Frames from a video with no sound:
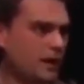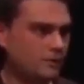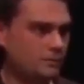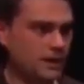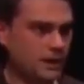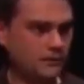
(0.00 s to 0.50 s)

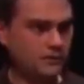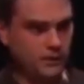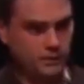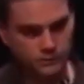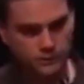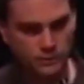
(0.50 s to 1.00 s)
It's because
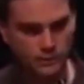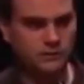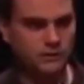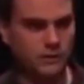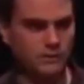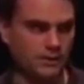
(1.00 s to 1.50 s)
it was
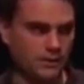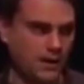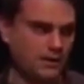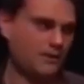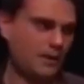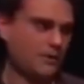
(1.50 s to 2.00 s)
coincident with a
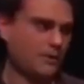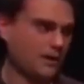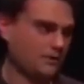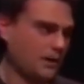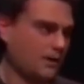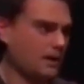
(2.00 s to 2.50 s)
lot of
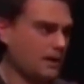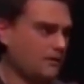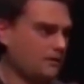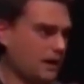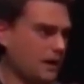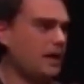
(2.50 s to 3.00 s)
Democrats coming in
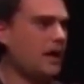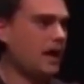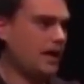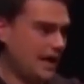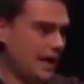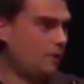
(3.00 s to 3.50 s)
and saying,
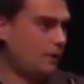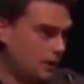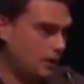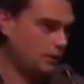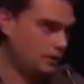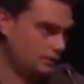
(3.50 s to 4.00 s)
and now we
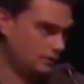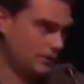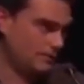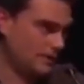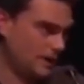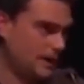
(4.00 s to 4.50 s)
owe you
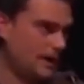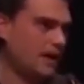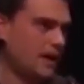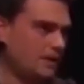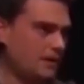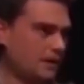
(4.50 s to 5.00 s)
something,
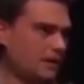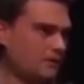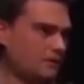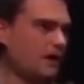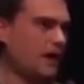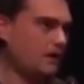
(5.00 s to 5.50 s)
and American
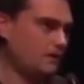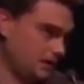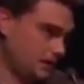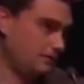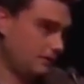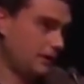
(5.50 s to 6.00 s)
society is
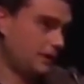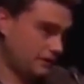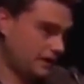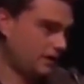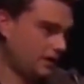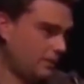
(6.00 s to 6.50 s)
evil and
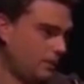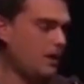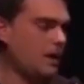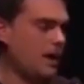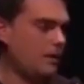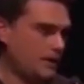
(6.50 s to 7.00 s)
terrible,
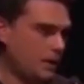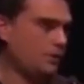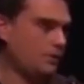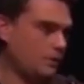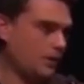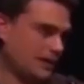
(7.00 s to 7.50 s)
and we owe
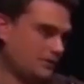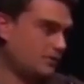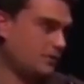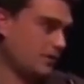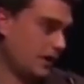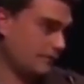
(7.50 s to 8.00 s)
you lots of
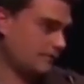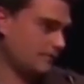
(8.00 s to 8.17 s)
stuff.